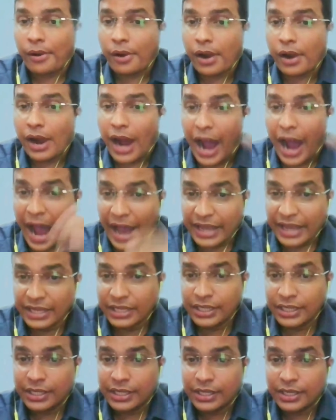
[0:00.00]
I
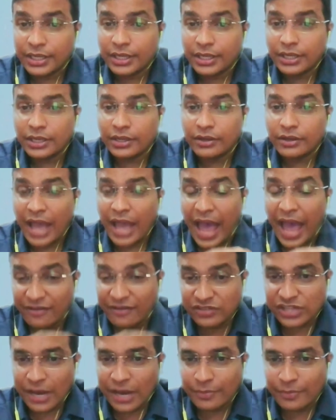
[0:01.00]
have
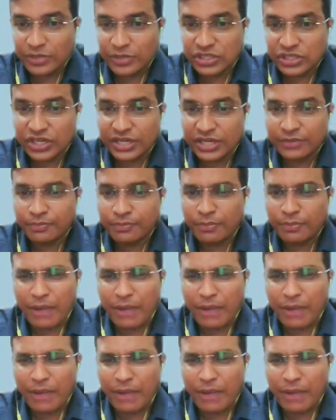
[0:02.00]
established it.